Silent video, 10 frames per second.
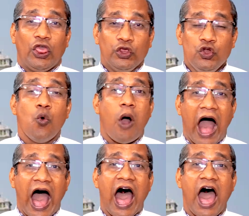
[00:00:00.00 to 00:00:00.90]
you
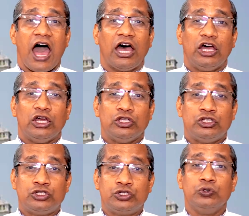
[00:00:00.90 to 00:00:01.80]
are
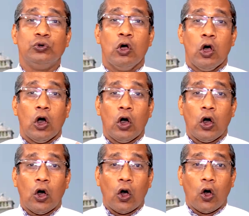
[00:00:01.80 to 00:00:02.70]

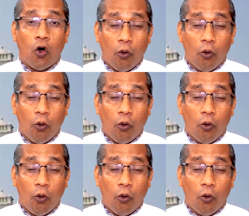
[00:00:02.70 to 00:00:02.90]
to